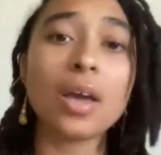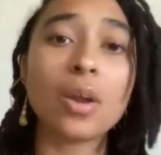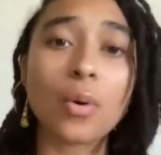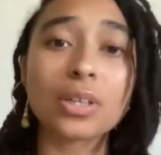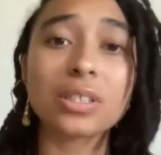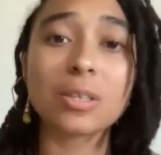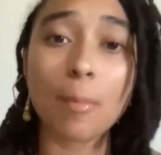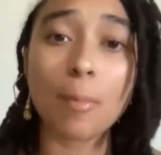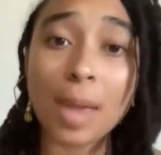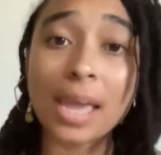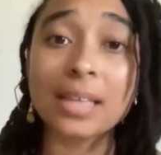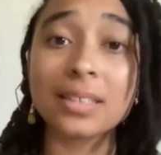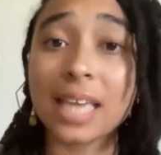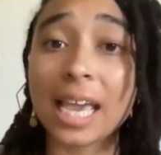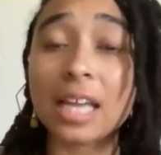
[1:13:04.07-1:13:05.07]
in order to
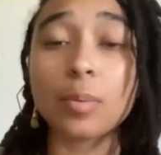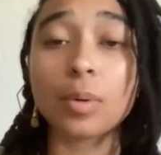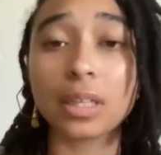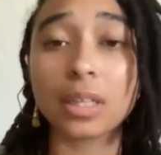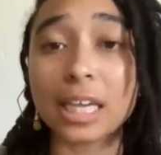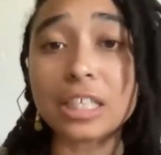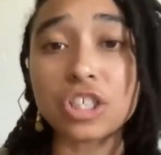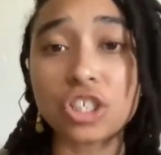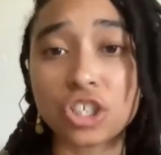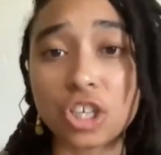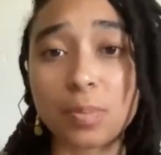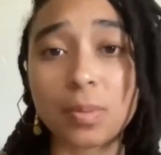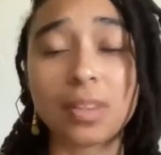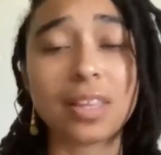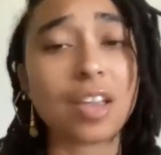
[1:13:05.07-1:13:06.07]
maintain a
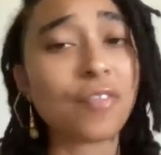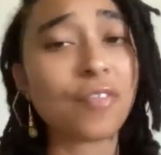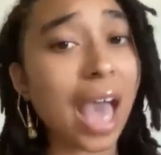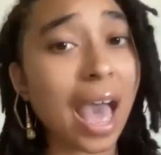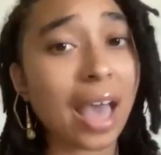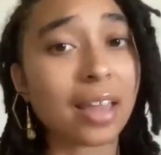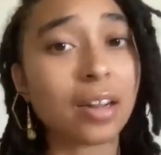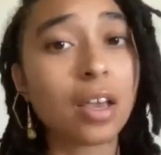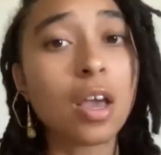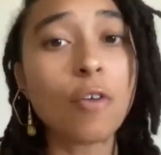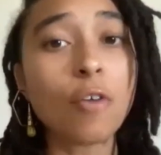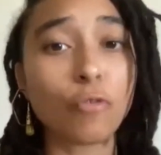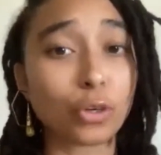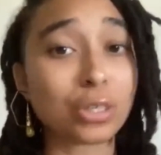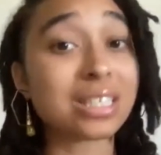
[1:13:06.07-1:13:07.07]
relationship that they've had
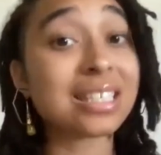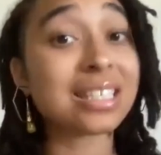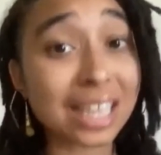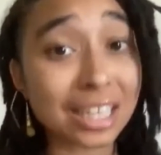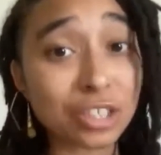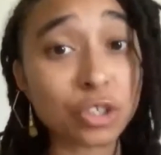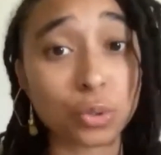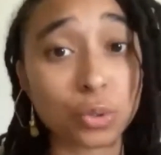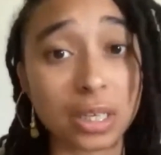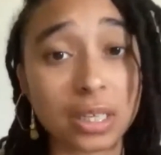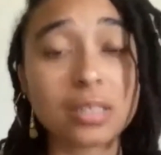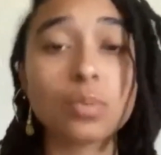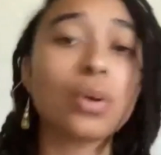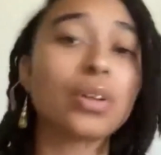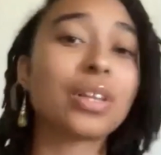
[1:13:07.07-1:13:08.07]
for
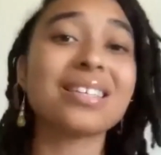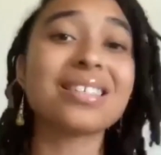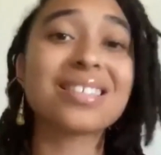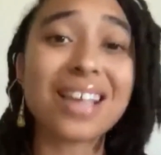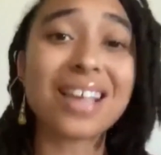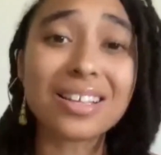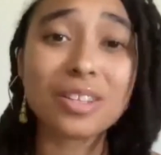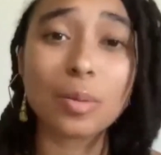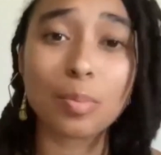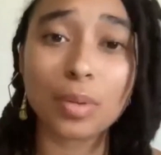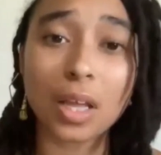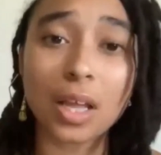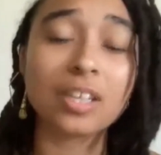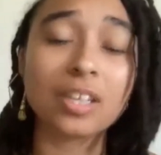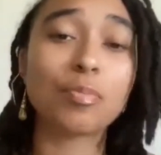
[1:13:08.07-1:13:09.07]
centuries, where they suck the
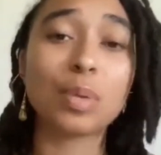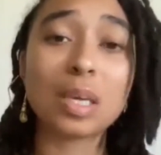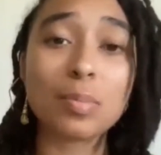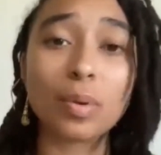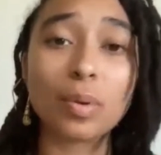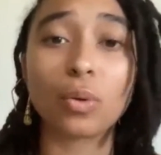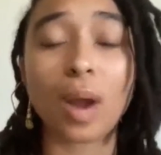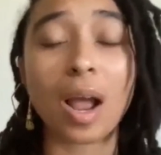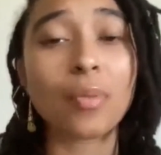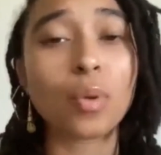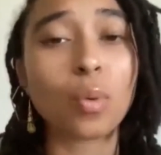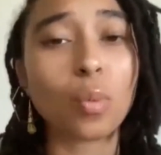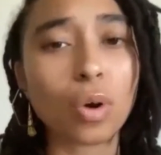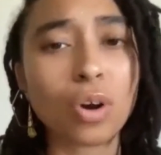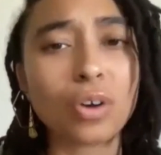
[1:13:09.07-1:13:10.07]
blood of people around
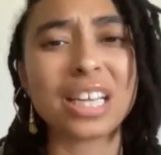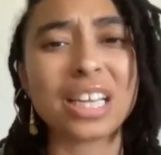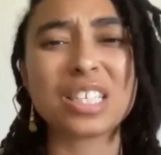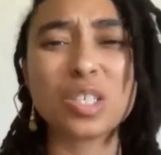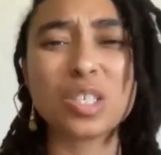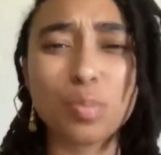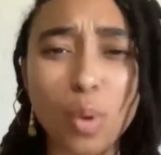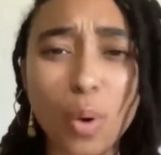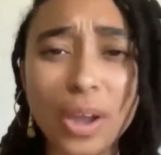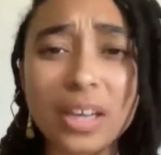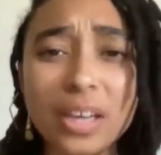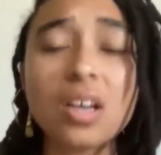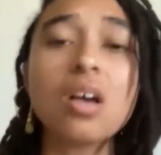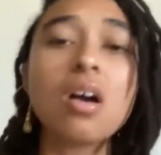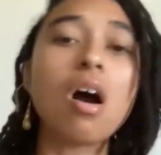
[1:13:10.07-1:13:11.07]
the world,
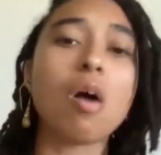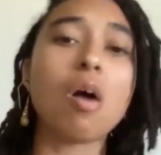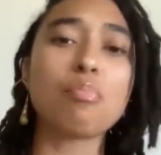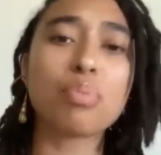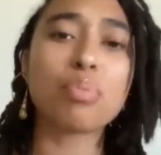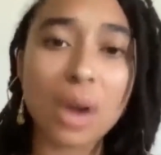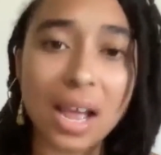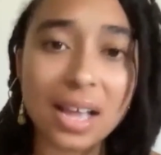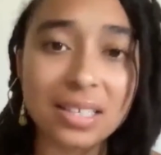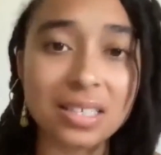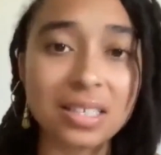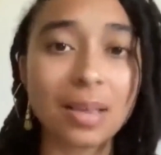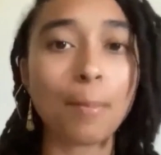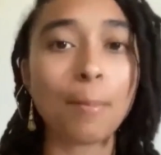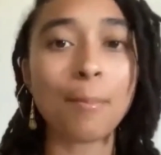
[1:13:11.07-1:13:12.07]
exploit,
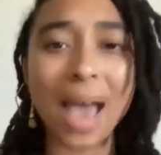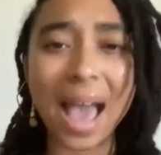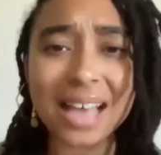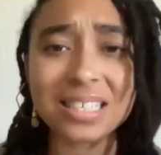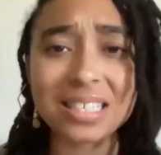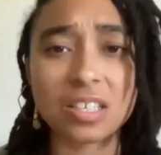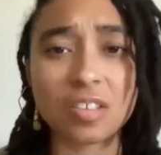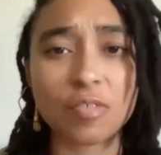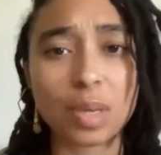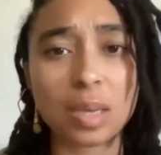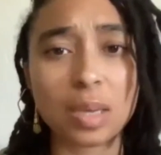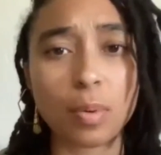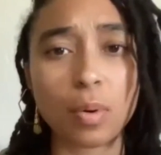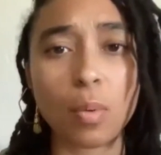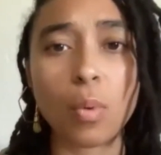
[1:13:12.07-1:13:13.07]
oppress masses of
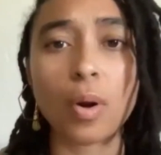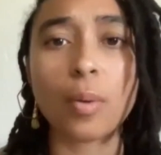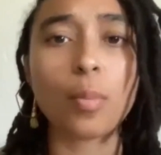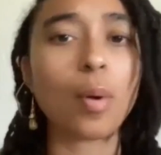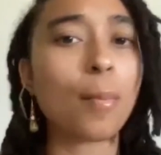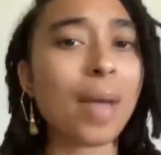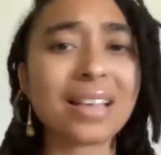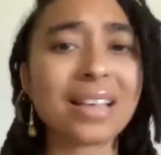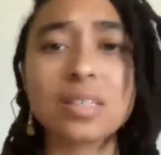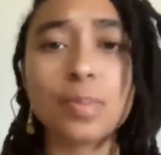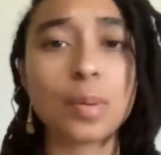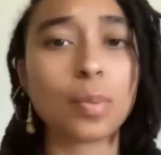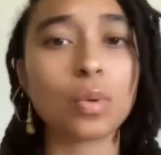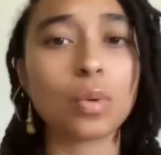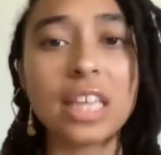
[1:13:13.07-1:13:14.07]
people, where mass
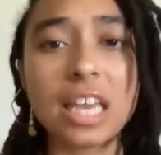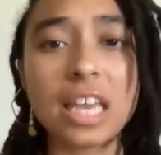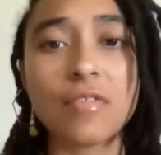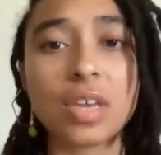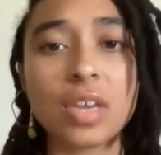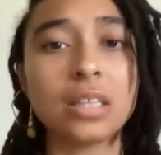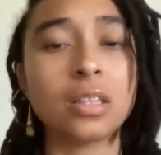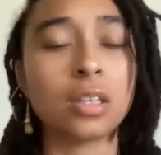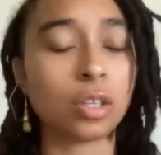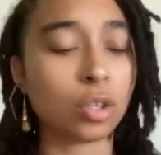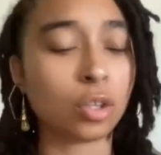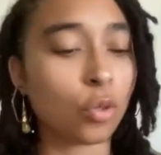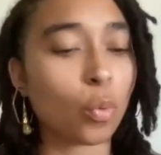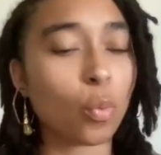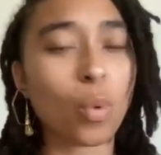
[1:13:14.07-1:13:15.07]
people live in, you
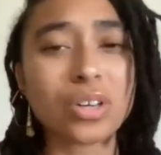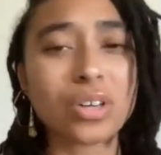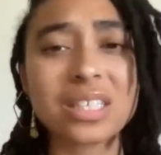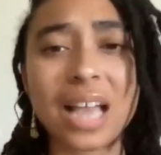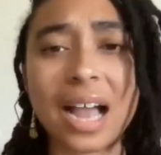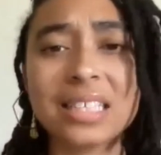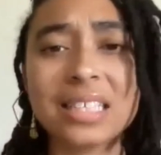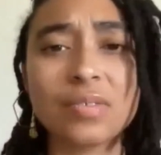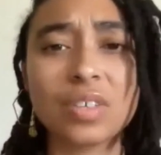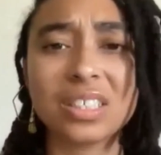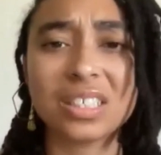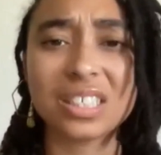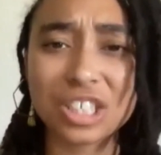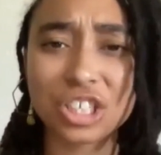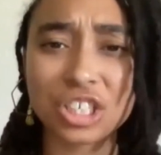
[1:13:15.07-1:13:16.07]
know, the worst kinds of
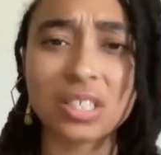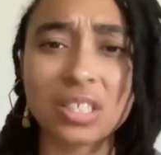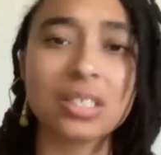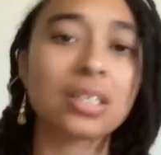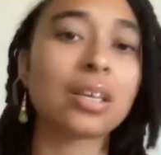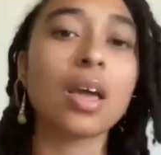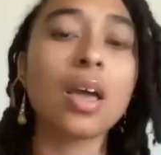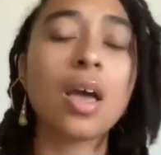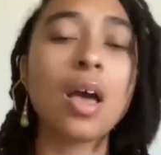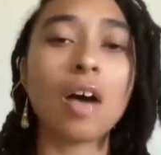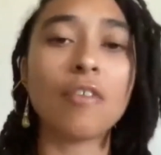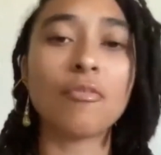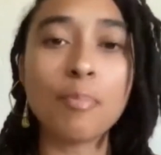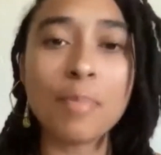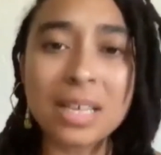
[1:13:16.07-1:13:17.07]
conditions and
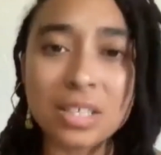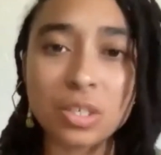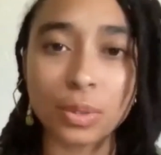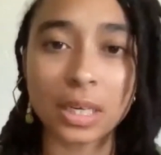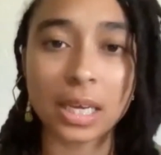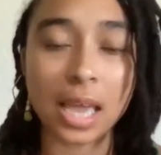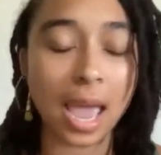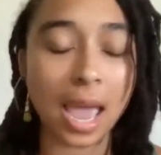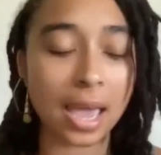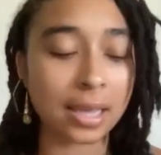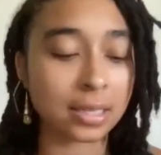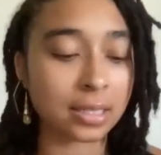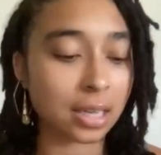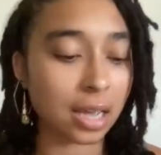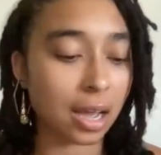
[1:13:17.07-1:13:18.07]
of misery
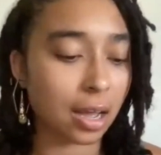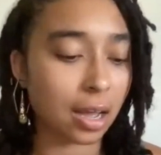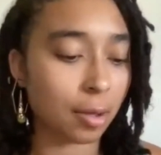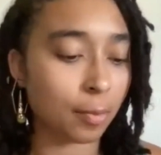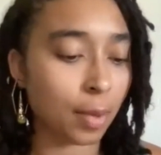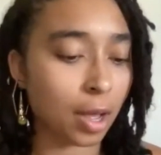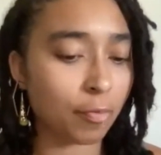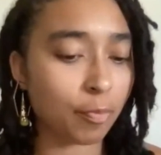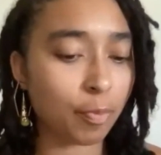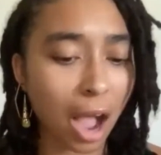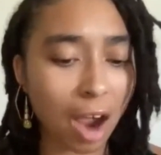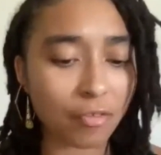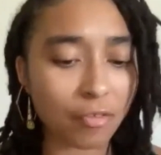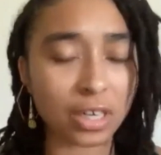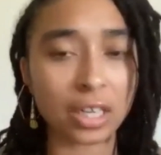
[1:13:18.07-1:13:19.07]
and of
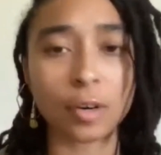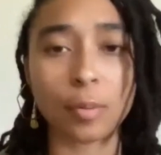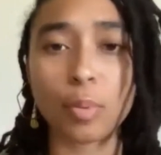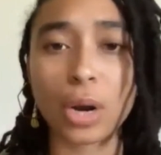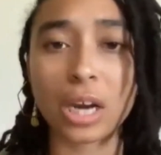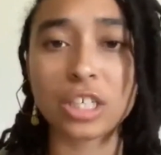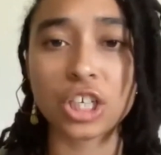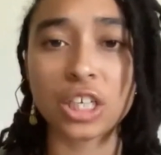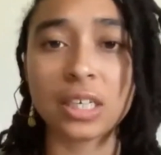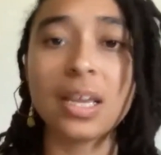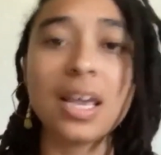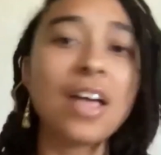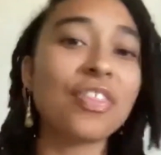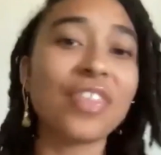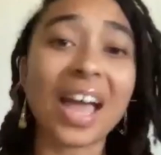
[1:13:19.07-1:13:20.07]
poverty and oppression.
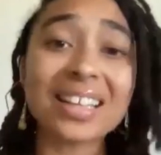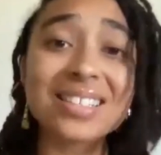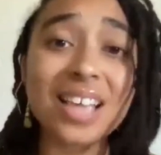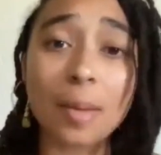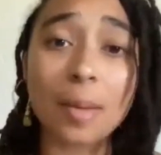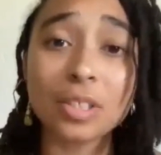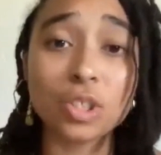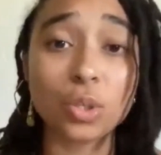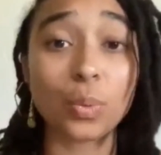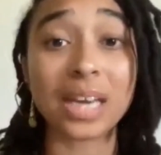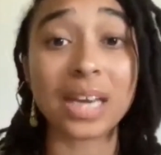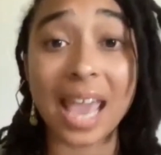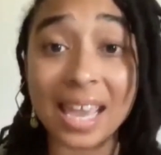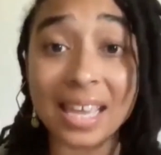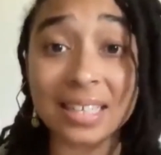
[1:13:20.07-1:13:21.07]
That's coming to
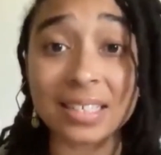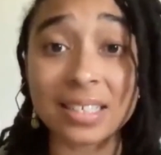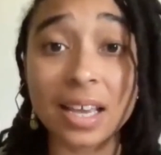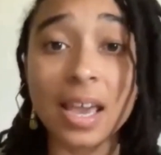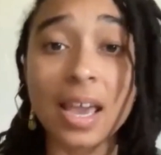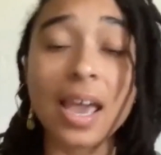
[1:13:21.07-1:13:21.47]
an end.